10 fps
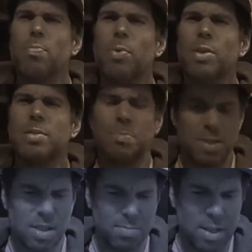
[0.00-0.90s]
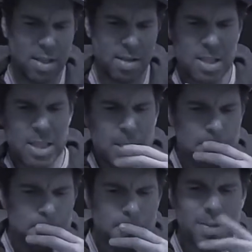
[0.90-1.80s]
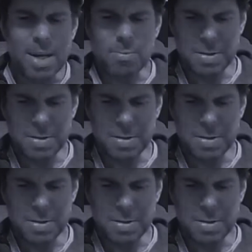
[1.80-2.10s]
boys up to something? Well, that